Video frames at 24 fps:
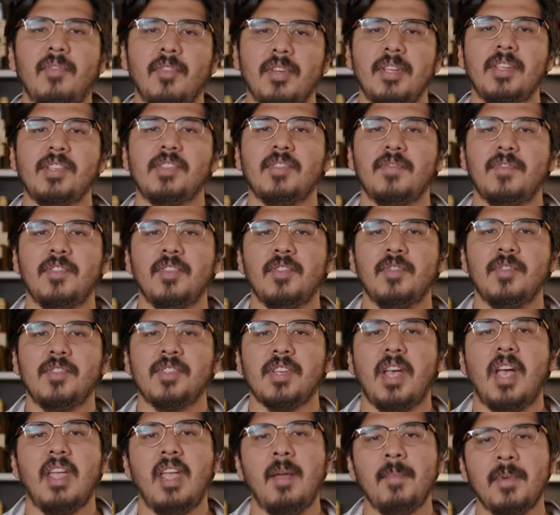For ease of
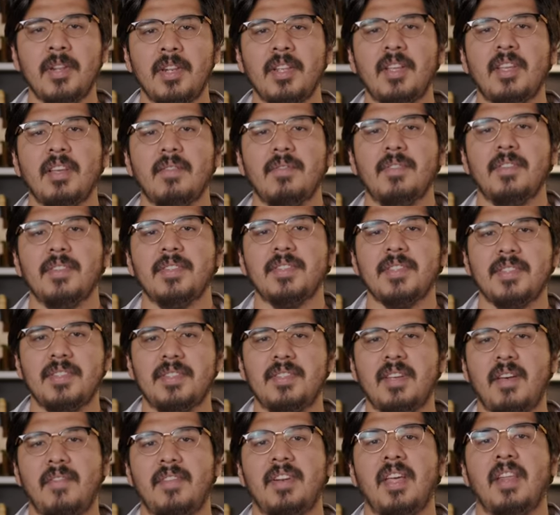use, I am gonna give this a
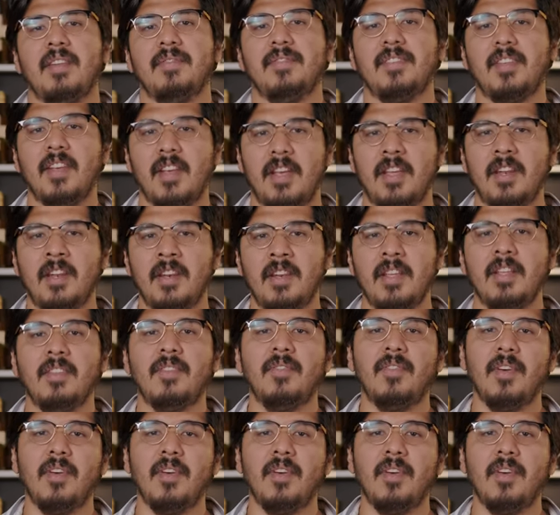seven out of 10. It's